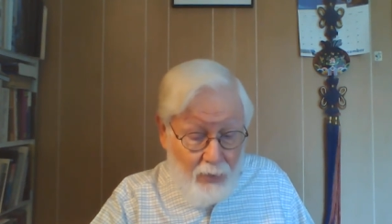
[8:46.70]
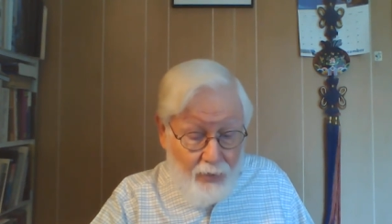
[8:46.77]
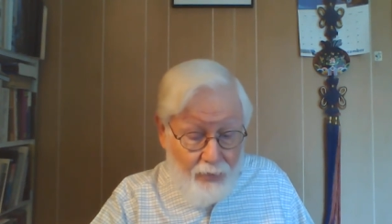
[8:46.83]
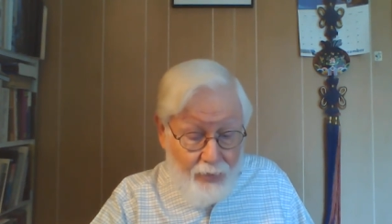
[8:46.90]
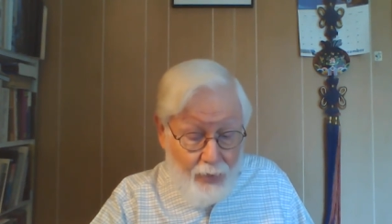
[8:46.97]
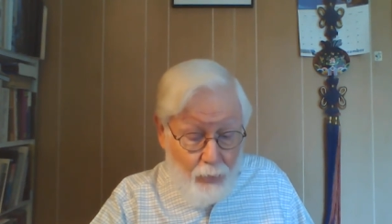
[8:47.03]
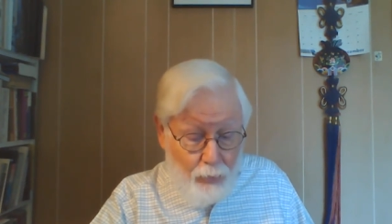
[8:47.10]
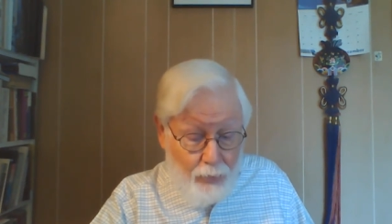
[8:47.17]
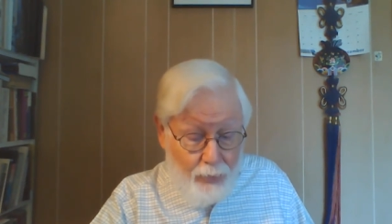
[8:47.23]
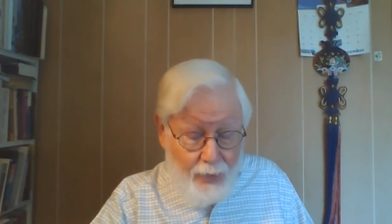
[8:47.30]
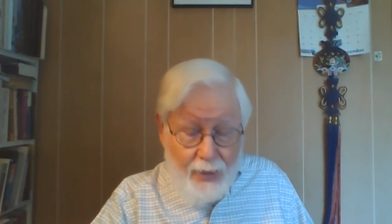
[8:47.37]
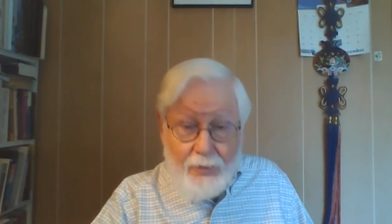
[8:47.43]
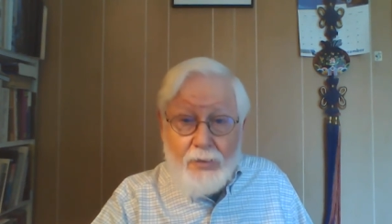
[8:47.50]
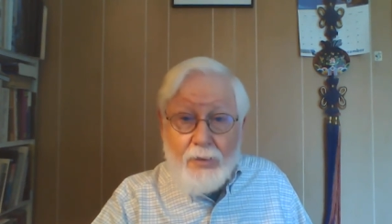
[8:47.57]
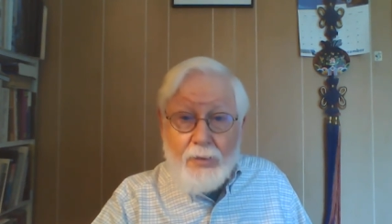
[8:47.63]
I think we're
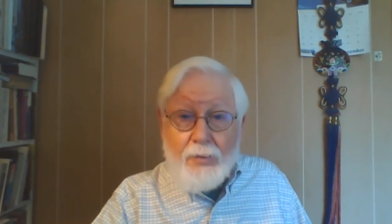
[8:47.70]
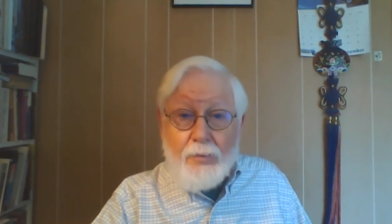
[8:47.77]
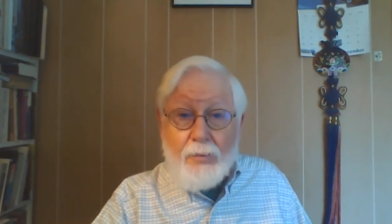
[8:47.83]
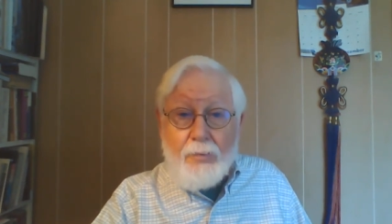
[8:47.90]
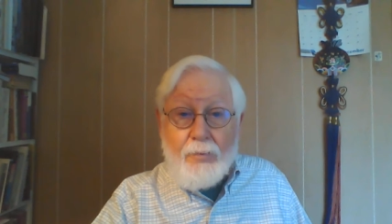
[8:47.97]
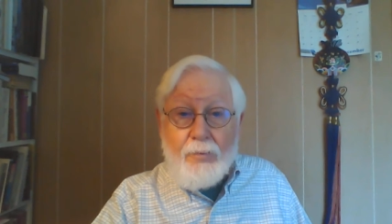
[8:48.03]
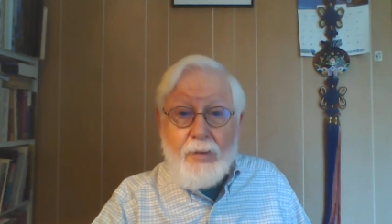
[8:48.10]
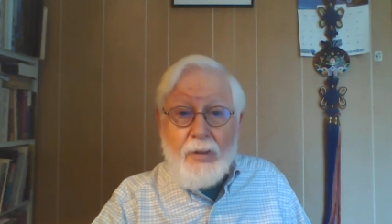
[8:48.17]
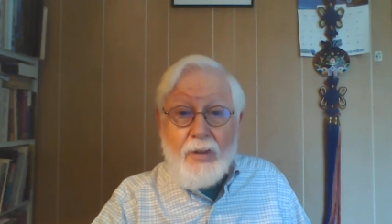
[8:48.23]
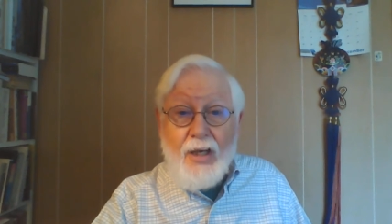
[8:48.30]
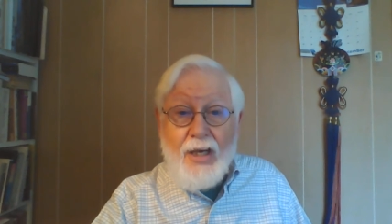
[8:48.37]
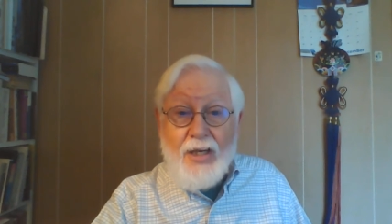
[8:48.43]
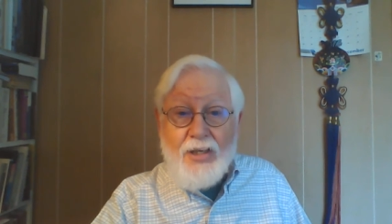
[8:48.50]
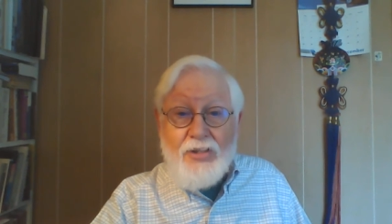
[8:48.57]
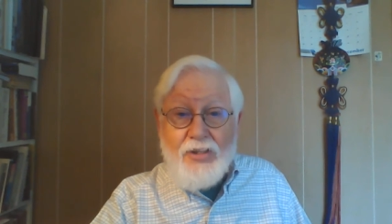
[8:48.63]
down to the
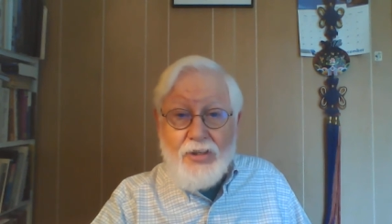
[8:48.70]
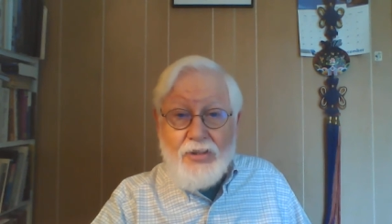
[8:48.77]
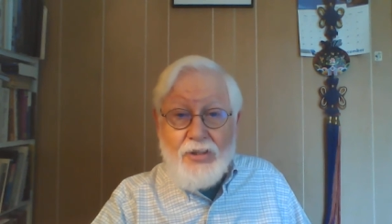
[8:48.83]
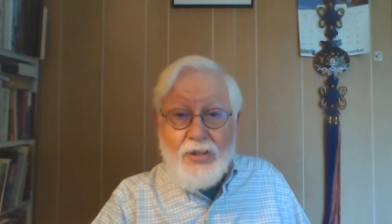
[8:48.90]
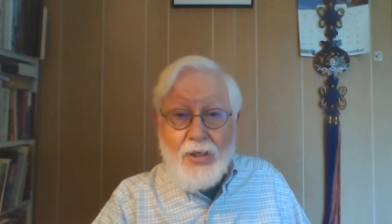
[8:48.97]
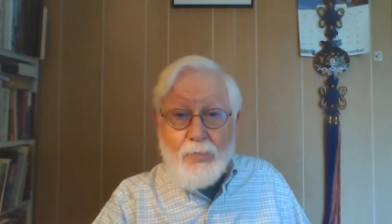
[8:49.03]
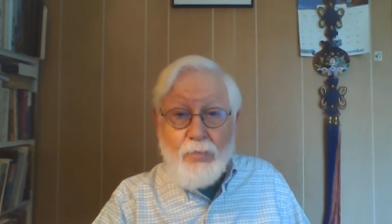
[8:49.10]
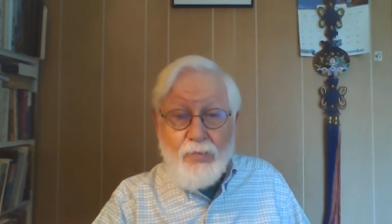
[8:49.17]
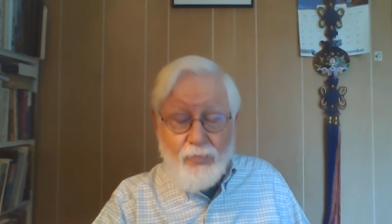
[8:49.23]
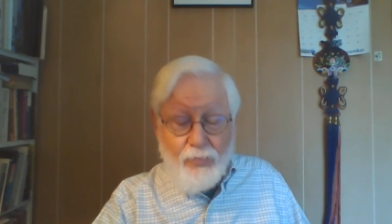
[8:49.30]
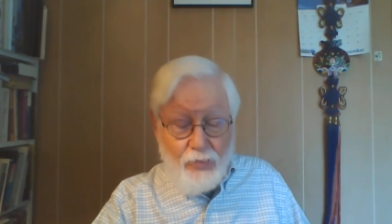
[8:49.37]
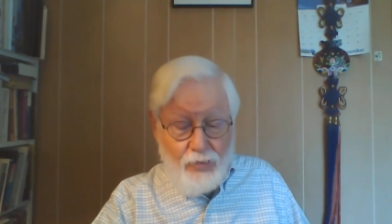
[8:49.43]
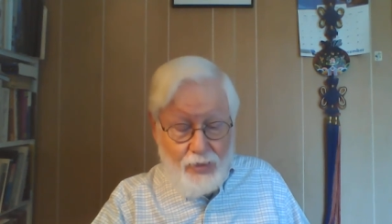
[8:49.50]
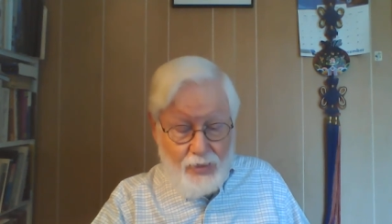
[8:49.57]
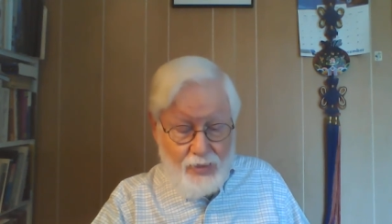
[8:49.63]
last tip
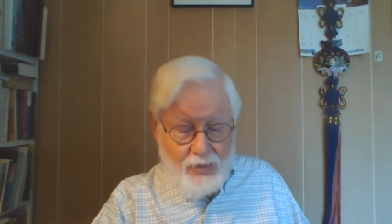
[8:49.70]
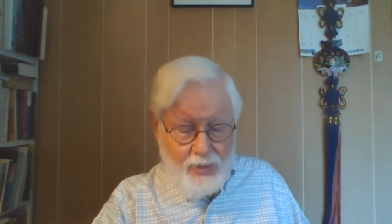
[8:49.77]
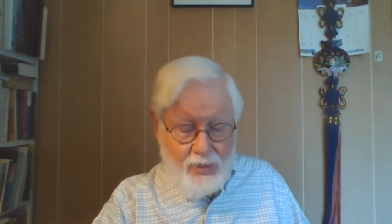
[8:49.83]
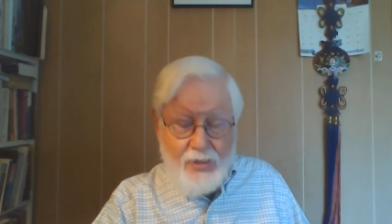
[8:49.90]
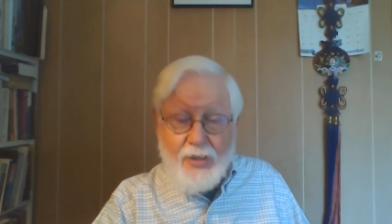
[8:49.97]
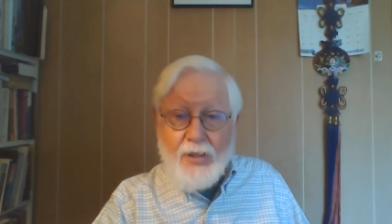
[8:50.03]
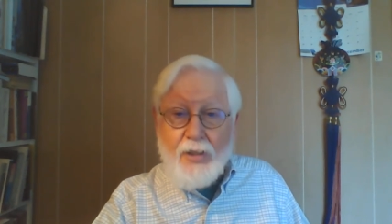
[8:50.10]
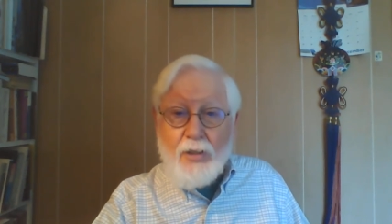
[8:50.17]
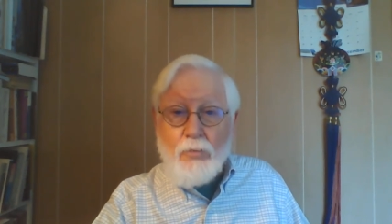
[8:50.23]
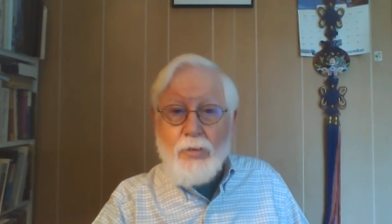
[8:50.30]
for success here,